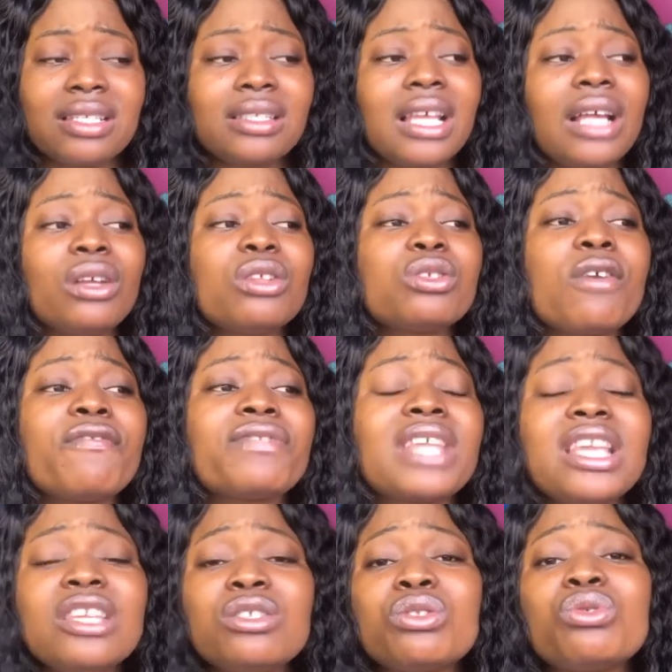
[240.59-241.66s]
There are lots of
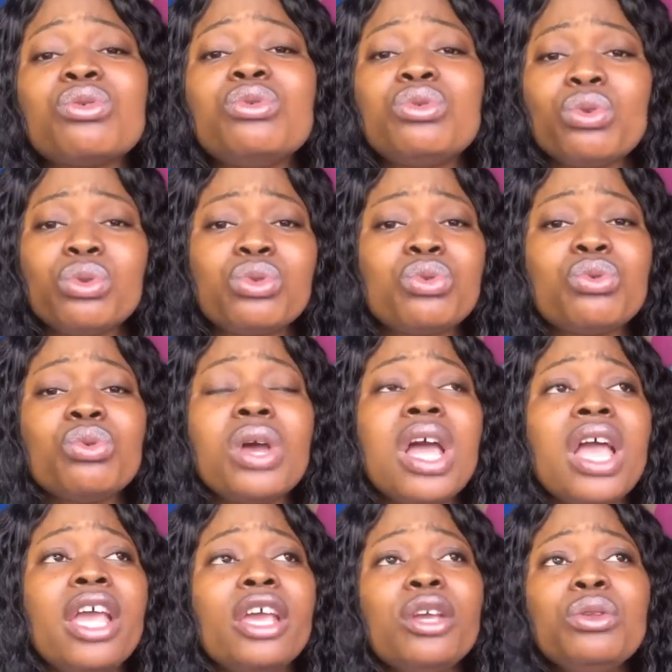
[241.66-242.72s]
things to do to
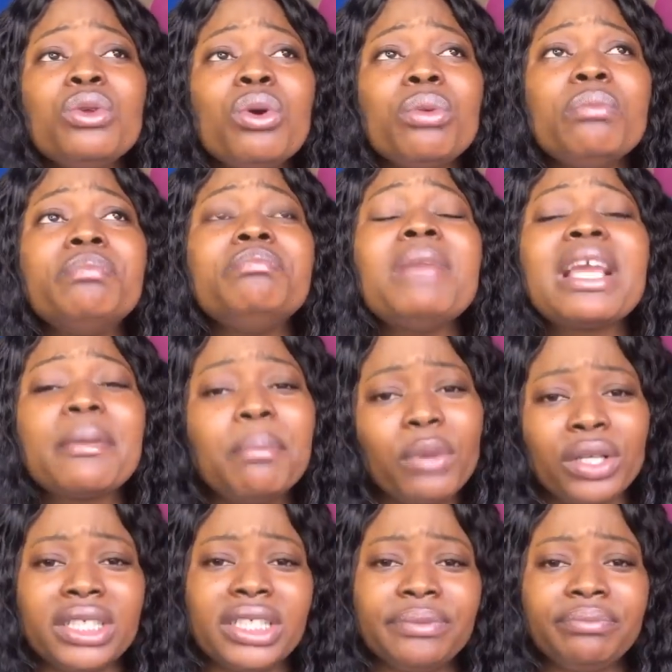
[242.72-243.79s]
make
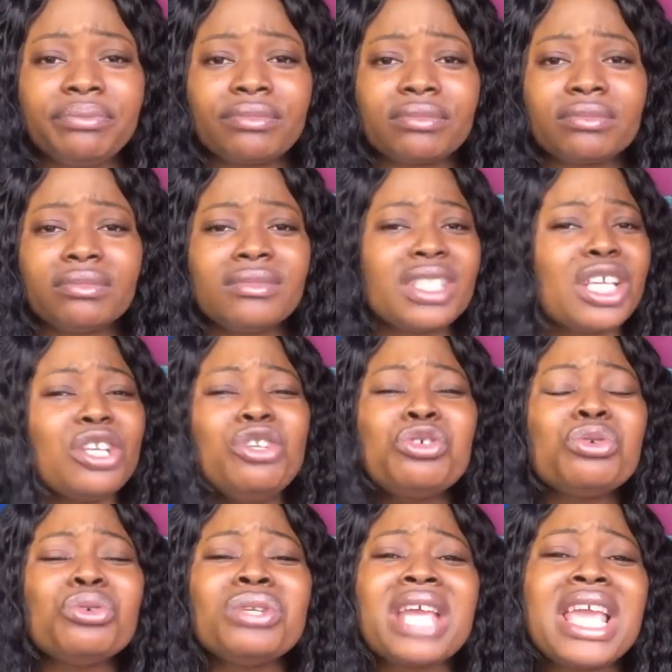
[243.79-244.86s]
money. You
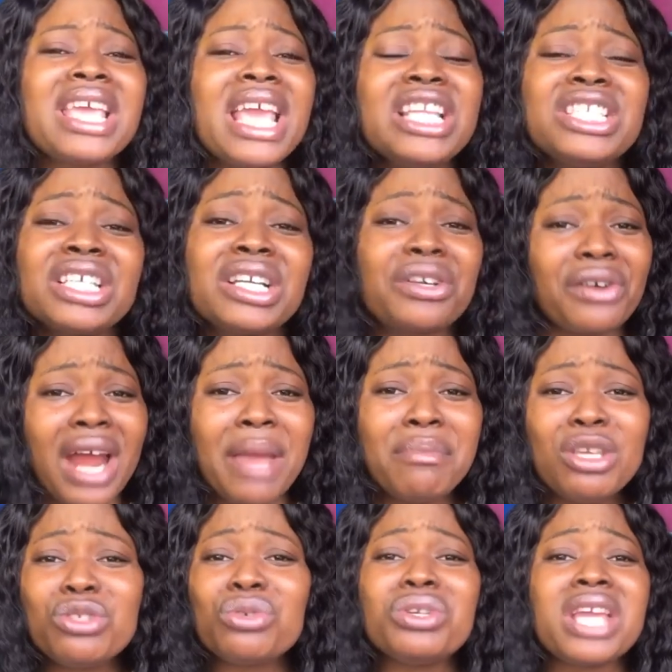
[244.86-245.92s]
shouldn't engage in crime,
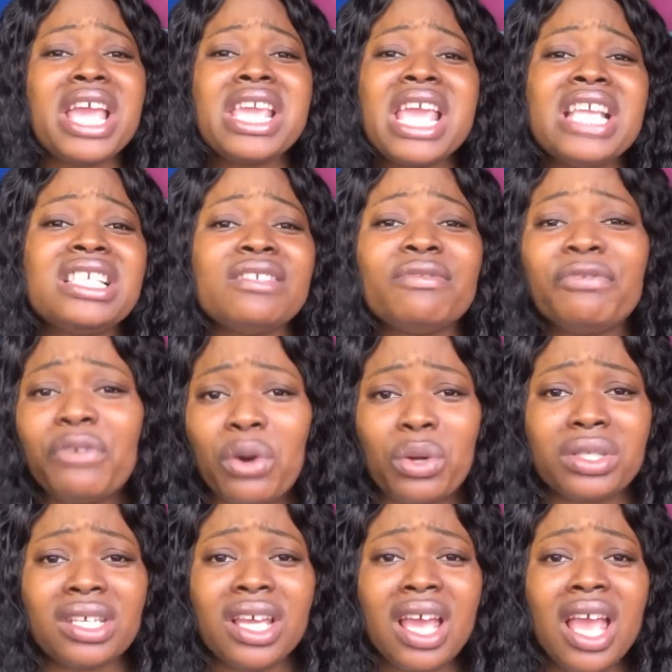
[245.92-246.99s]
you shouldn't engage in
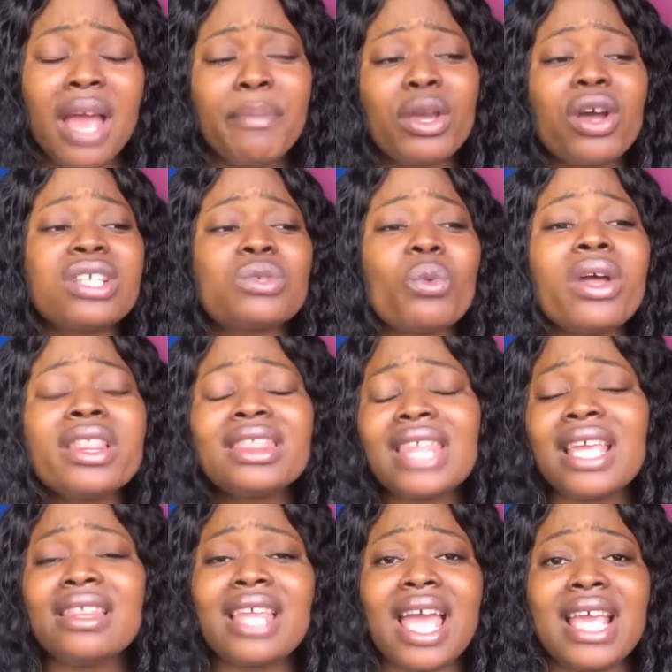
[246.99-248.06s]
fraud. Because one
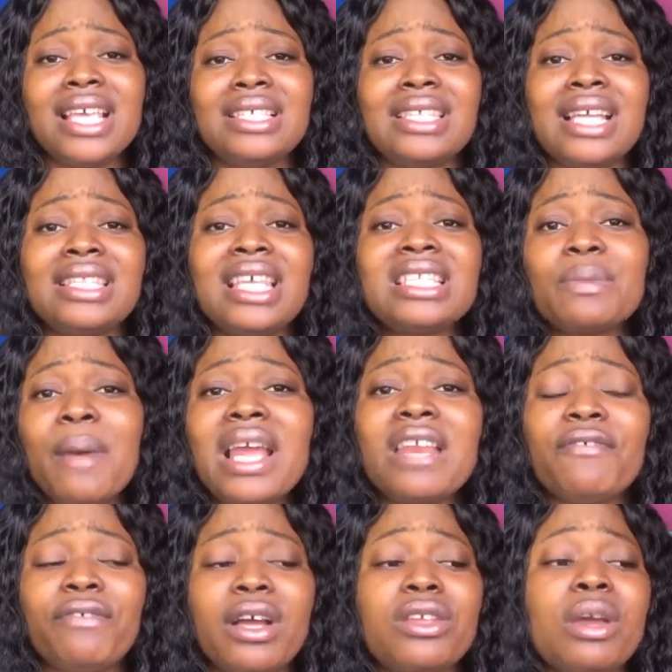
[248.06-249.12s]
thing there is that despite the
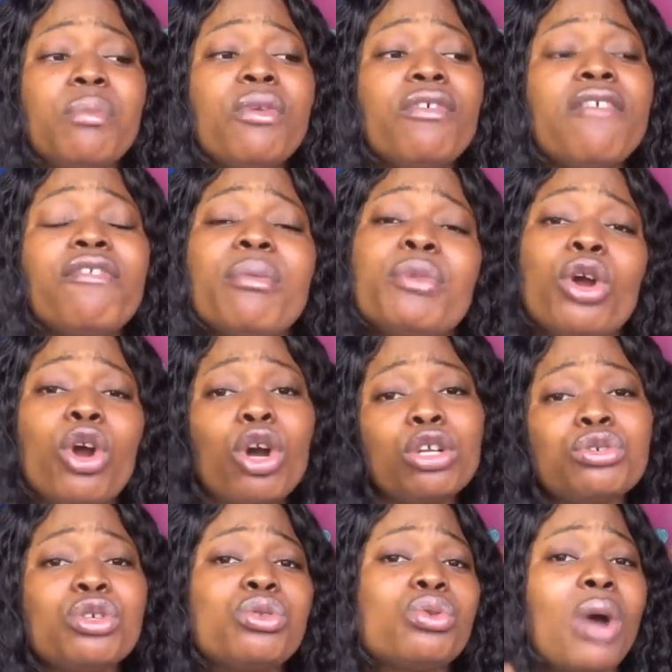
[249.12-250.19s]
fact you're moving from your
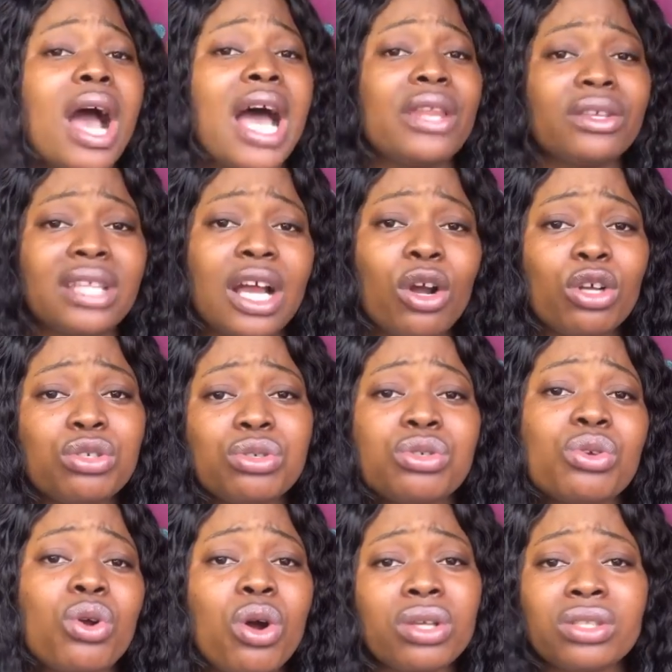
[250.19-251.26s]
country to another country
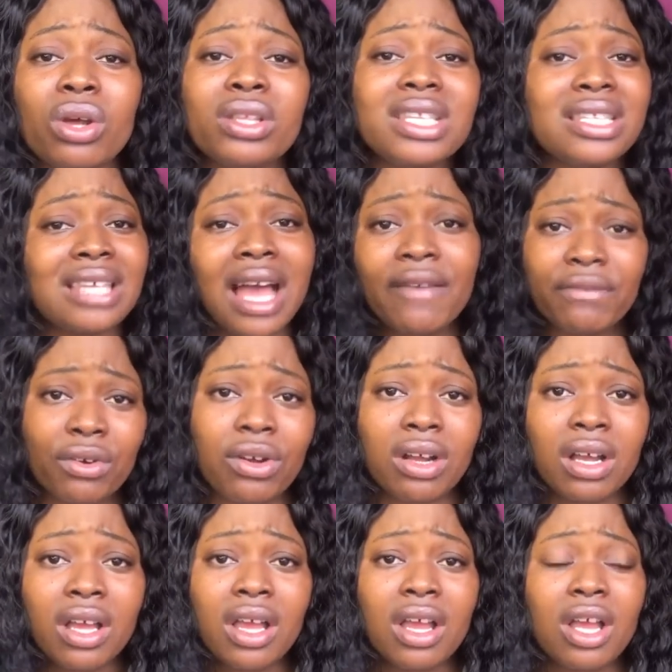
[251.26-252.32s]
to cause all this havoc,
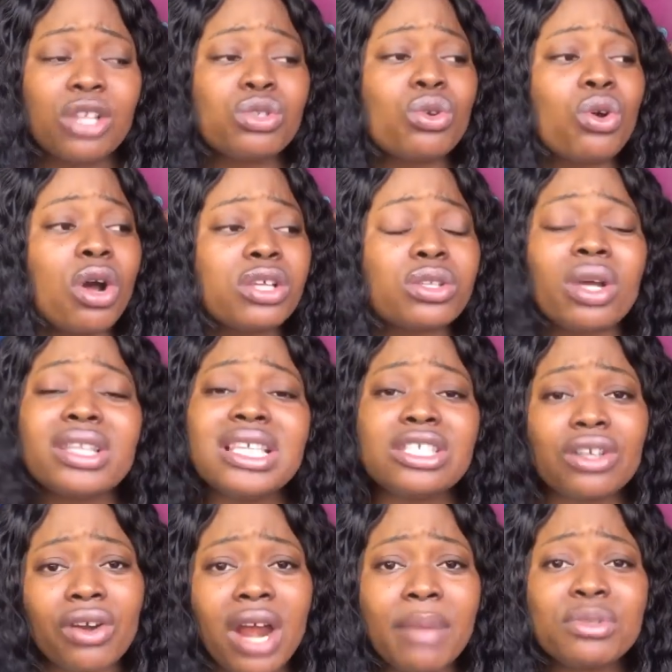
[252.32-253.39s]
to cause all these
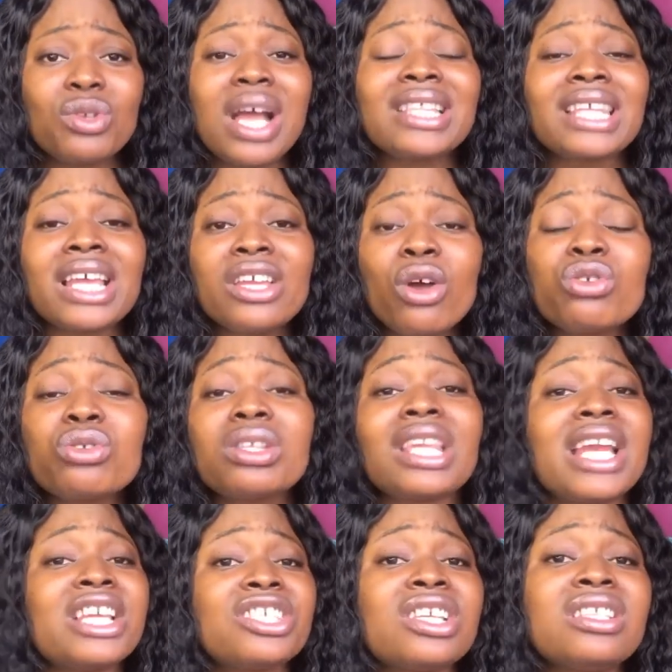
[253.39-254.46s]
crimes, you are also
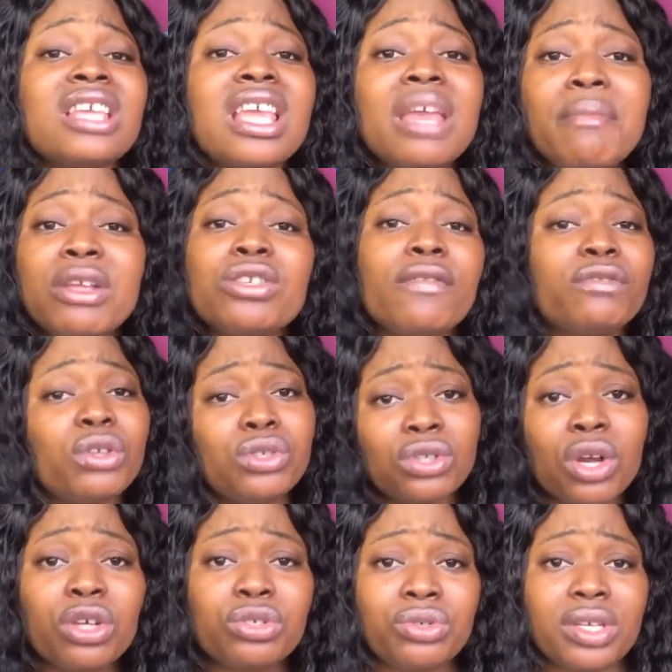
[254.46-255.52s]
tarnishing the image of those
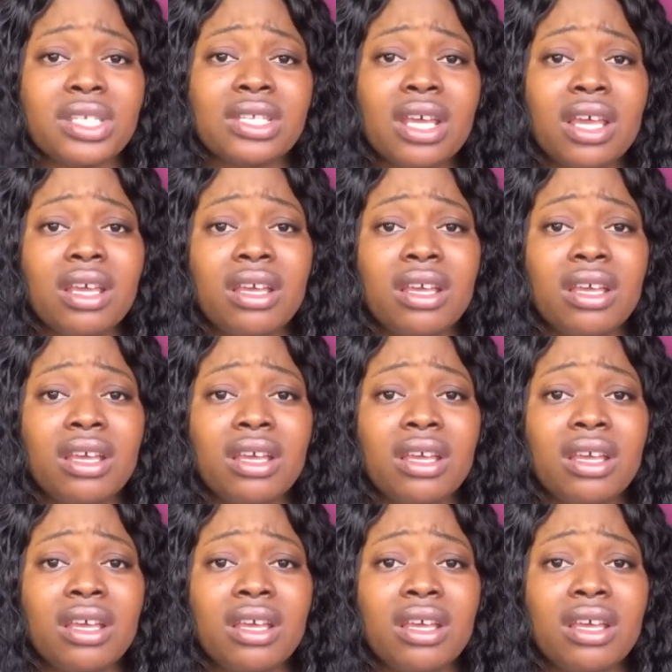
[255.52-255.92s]
countries.